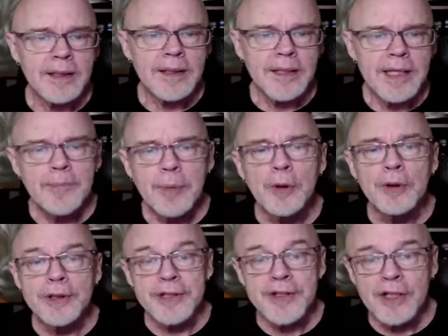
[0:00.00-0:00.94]
He
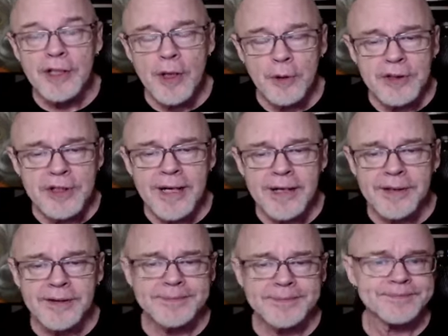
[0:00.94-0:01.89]
pulled his cloak
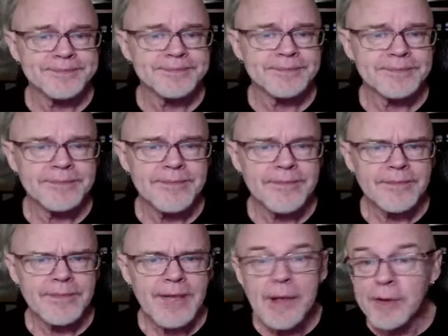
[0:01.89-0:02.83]
tighter.
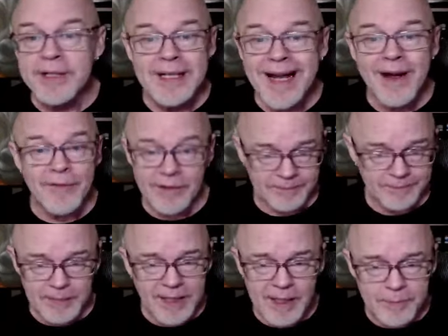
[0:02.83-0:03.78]
He would never
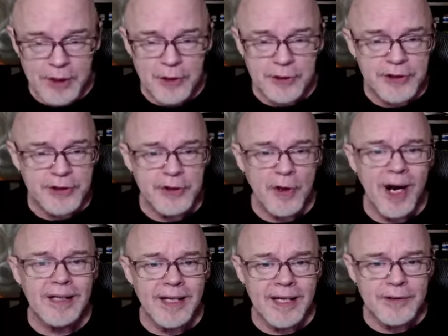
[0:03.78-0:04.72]
become used to
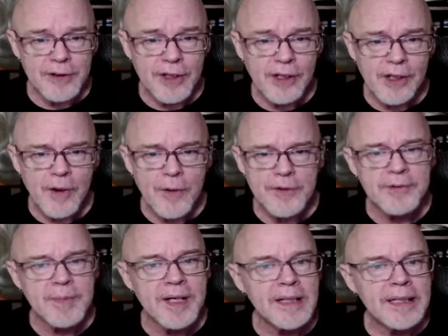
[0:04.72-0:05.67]
drylander clothes,
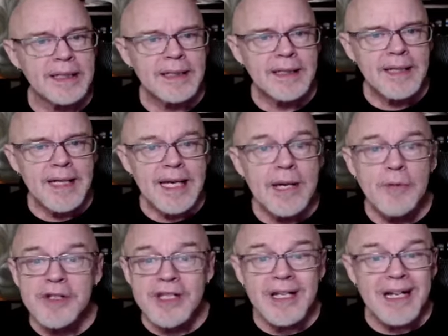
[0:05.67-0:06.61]
but he
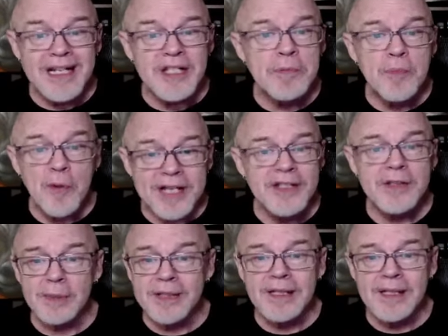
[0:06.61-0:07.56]
was
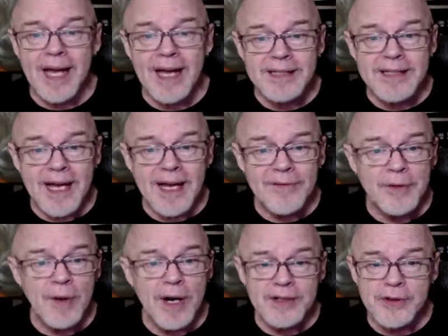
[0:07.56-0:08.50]
inexpressibly glad to have the
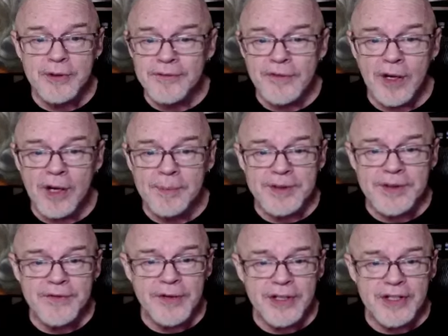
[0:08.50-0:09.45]
right sort of garments
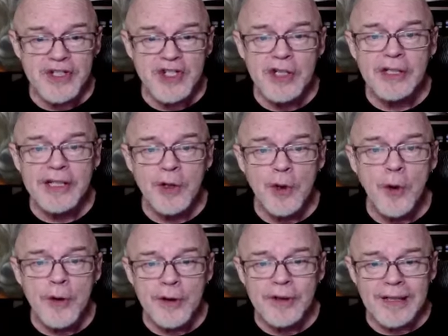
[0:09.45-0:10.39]
for these chilly
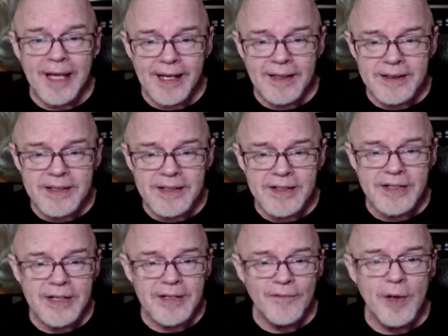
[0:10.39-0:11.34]
northern lands
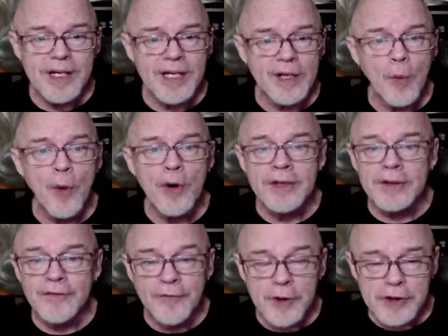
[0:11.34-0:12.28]
instead of what he had worn in
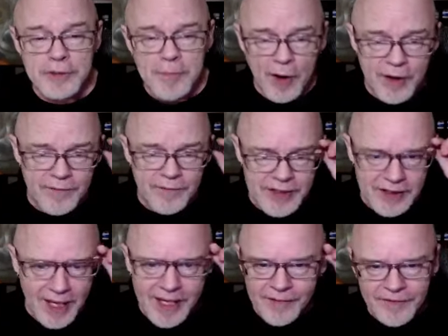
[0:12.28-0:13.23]
the first part of his
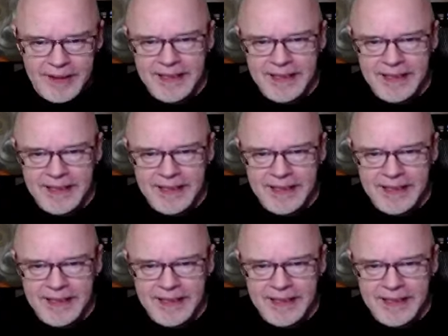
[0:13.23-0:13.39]
life,